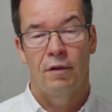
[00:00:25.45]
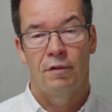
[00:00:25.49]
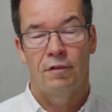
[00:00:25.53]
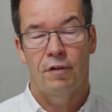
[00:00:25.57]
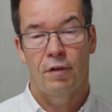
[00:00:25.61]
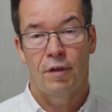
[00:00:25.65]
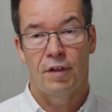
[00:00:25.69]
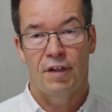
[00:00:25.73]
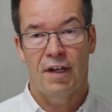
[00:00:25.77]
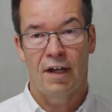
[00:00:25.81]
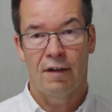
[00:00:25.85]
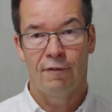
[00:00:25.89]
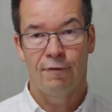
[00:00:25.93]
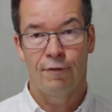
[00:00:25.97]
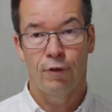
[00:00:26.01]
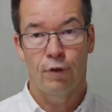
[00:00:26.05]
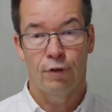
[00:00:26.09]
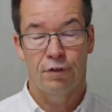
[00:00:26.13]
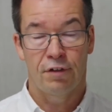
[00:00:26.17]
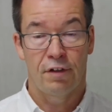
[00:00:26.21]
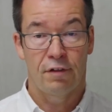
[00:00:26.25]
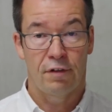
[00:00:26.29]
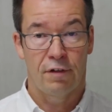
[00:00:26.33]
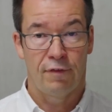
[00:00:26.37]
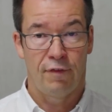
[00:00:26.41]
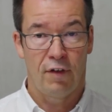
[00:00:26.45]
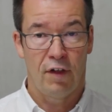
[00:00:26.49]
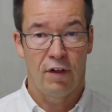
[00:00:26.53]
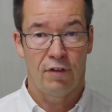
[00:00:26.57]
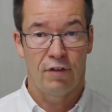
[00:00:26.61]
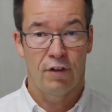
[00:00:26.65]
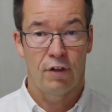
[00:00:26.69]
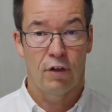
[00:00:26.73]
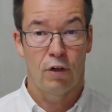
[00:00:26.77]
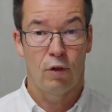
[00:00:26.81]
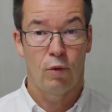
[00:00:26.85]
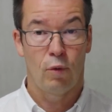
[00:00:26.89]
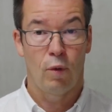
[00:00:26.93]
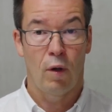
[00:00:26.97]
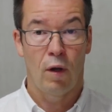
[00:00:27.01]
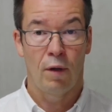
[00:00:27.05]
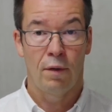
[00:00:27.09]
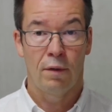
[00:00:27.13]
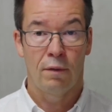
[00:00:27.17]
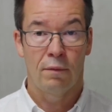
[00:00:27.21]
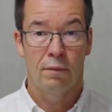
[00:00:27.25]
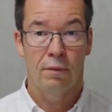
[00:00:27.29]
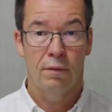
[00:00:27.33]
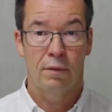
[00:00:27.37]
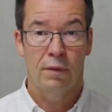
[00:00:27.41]
So the downforce is the vertical
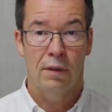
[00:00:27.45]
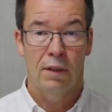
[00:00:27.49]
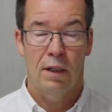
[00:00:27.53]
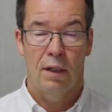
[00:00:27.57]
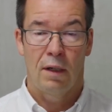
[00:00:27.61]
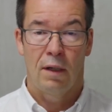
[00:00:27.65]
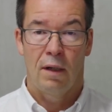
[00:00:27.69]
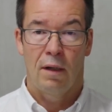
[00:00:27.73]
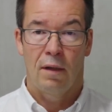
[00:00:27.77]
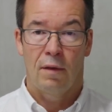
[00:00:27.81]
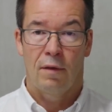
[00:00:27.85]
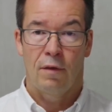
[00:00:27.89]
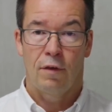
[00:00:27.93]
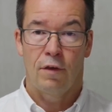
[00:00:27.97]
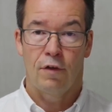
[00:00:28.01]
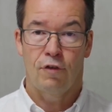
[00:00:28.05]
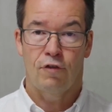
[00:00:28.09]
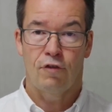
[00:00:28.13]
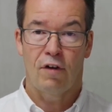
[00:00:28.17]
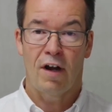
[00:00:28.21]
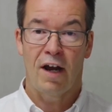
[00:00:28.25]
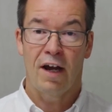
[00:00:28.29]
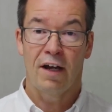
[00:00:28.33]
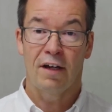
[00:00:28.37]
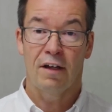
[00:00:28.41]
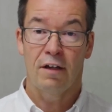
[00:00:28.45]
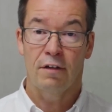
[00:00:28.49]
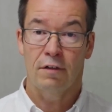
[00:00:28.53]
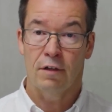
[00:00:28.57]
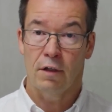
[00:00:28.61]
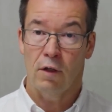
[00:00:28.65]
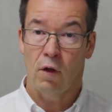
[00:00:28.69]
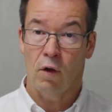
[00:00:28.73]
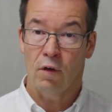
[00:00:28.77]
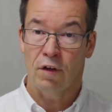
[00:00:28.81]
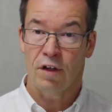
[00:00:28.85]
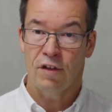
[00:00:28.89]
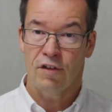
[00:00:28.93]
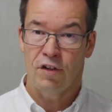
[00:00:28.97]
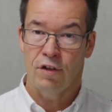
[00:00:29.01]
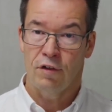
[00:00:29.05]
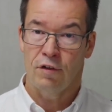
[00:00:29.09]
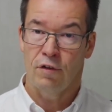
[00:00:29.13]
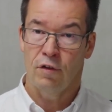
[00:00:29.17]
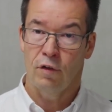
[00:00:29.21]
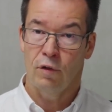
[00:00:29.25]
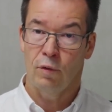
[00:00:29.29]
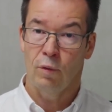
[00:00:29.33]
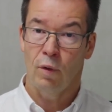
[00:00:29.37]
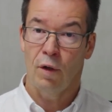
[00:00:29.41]
one, the drag is a
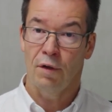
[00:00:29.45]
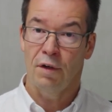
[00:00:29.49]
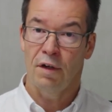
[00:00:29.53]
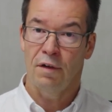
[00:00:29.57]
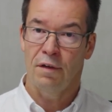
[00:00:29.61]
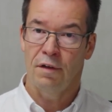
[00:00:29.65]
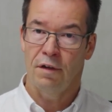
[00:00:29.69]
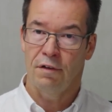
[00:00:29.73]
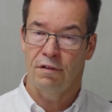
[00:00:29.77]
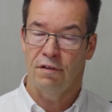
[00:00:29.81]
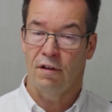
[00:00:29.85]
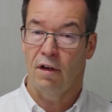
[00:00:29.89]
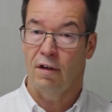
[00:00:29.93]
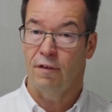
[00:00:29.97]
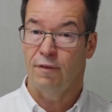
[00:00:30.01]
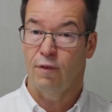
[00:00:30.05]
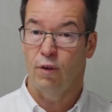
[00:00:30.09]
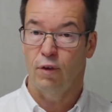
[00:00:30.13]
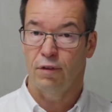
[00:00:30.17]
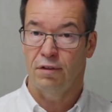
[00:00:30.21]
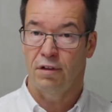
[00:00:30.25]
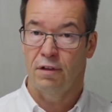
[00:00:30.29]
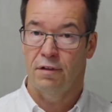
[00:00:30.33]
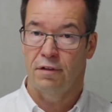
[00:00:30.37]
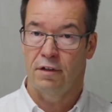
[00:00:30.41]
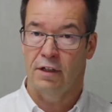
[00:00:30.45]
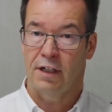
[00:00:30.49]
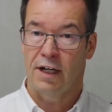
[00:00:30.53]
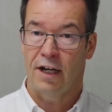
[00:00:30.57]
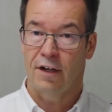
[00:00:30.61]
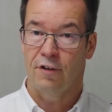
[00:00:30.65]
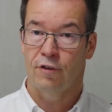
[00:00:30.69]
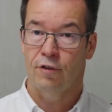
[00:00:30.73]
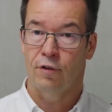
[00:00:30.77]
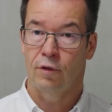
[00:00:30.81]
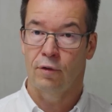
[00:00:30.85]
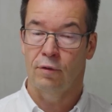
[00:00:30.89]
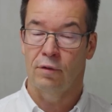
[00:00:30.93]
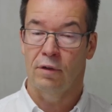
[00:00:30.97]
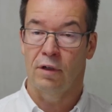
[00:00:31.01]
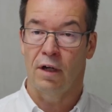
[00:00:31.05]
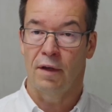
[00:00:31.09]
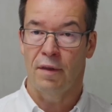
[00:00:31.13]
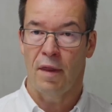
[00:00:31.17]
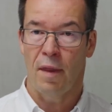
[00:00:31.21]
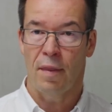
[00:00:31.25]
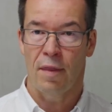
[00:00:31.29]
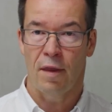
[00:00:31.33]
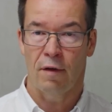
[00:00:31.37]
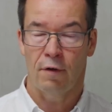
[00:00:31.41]
longitudinal one, and the side force is the lateral,
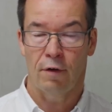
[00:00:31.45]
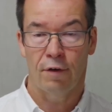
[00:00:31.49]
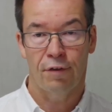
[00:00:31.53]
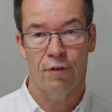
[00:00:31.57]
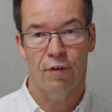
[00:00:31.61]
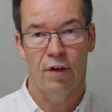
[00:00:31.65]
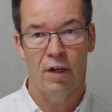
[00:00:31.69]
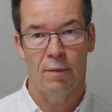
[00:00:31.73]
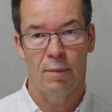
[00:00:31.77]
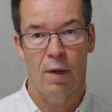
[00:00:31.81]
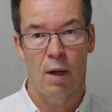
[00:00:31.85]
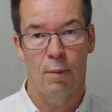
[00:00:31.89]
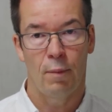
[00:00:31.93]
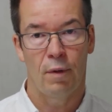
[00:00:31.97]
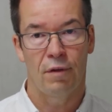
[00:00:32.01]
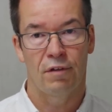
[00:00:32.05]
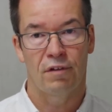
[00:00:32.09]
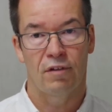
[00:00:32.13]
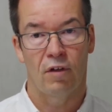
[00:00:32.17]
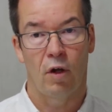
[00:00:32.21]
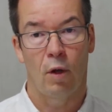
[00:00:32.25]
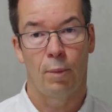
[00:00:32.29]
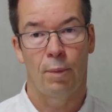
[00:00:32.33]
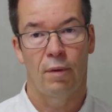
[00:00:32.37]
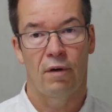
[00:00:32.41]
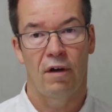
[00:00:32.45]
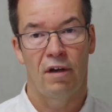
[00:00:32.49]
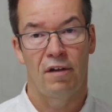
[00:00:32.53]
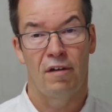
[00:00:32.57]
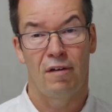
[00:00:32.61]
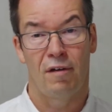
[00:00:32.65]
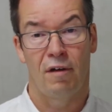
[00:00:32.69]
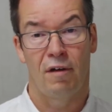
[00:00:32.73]
and then there are three moments that operate